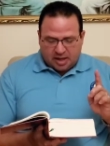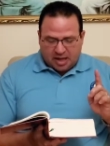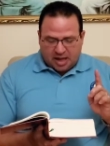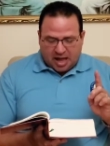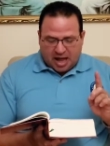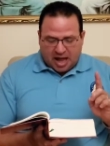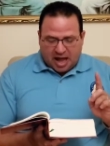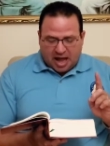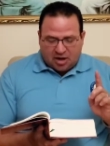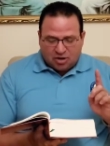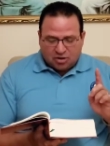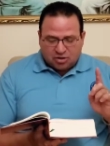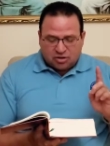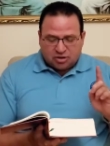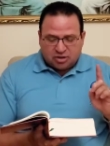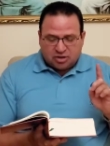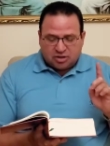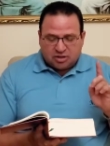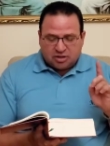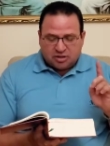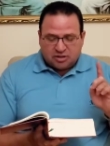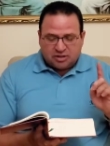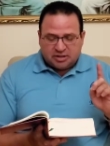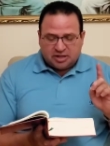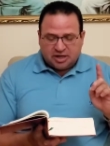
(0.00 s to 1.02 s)
How
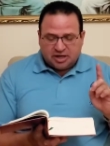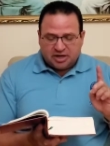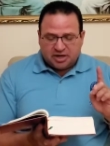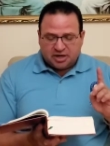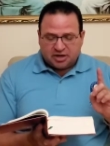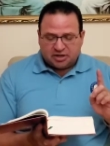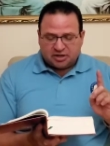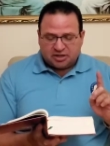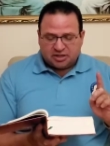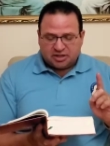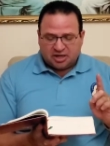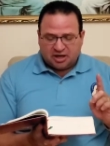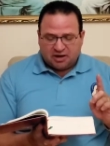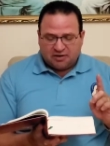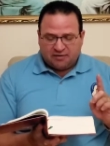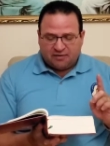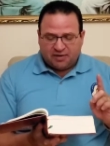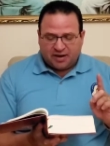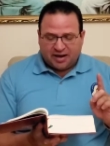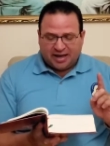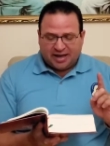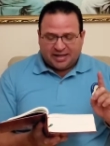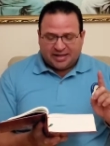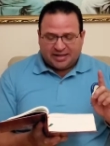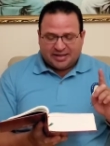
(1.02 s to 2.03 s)
to conduct
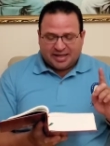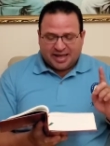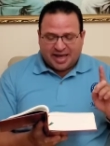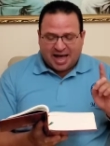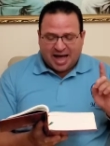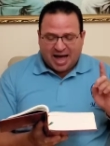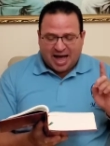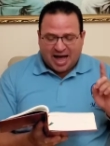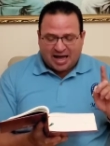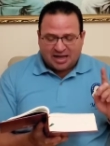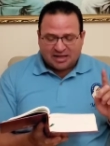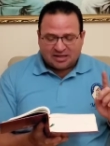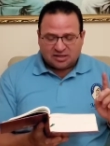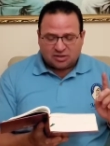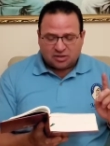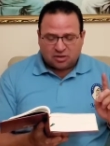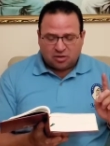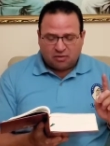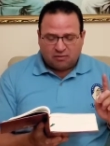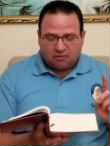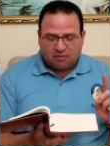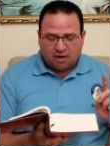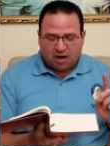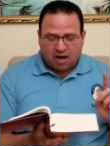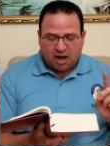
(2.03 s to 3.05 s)
yourself in the
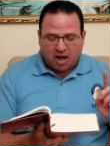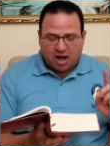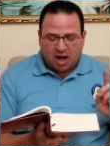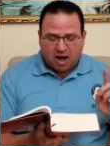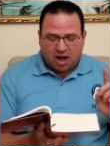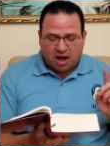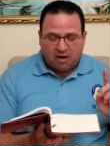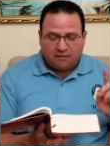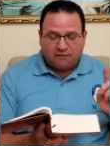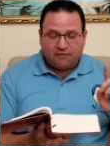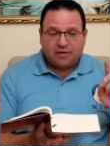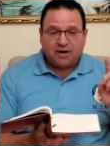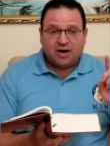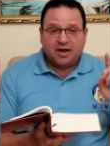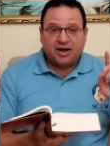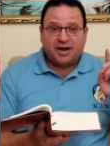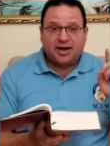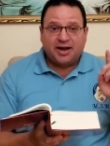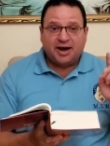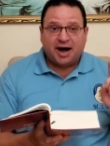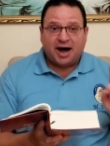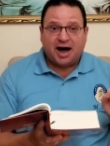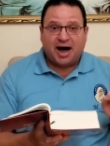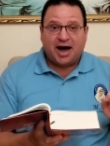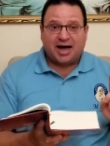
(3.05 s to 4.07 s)
household of
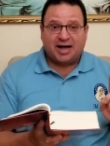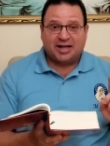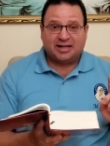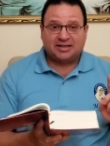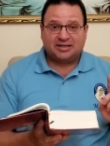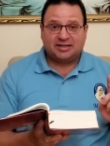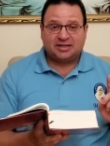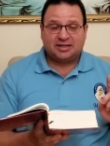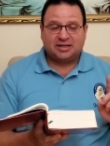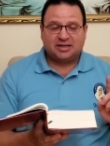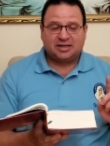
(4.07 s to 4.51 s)
God.